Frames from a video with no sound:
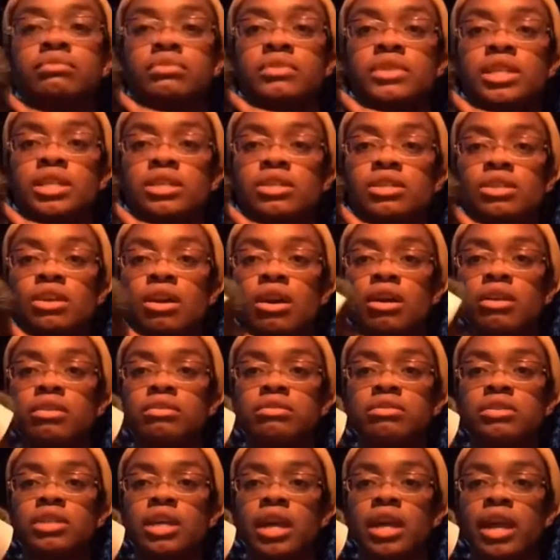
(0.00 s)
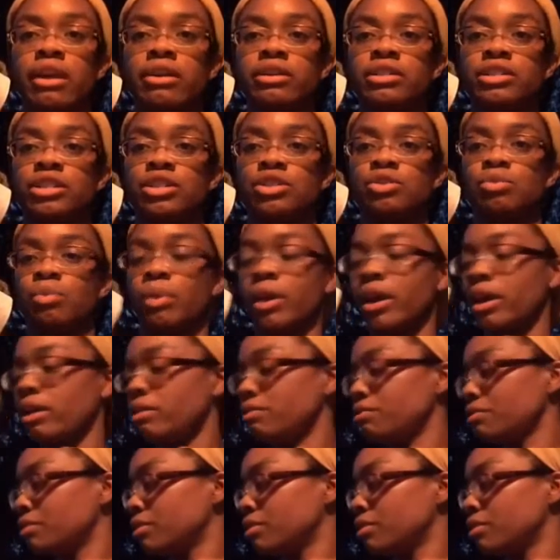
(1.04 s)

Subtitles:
this yarn, the Heritage Wave.